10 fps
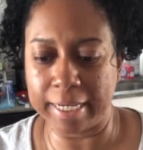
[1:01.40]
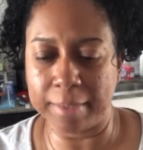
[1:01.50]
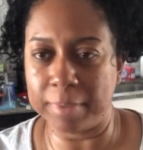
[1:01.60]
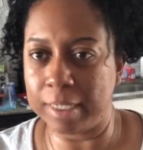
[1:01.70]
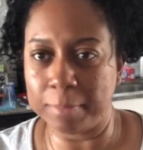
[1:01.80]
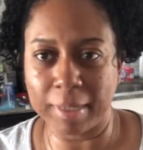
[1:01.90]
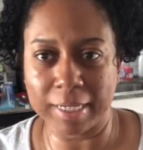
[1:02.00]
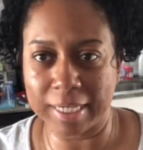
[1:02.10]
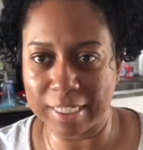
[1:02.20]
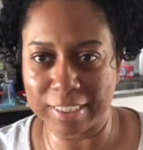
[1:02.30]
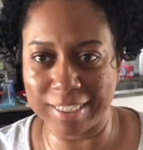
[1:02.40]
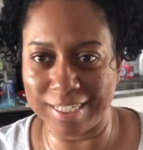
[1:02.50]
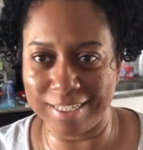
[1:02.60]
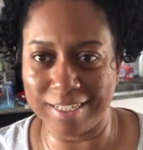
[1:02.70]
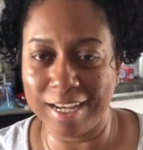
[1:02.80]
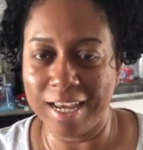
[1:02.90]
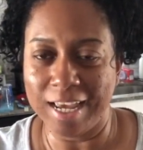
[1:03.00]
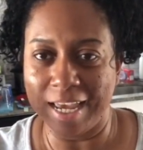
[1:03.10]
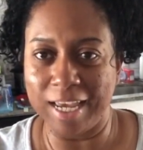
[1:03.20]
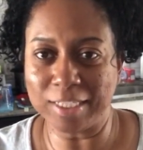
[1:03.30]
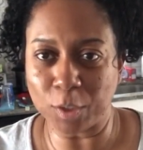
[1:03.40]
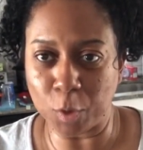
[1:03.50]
am in my kitchen as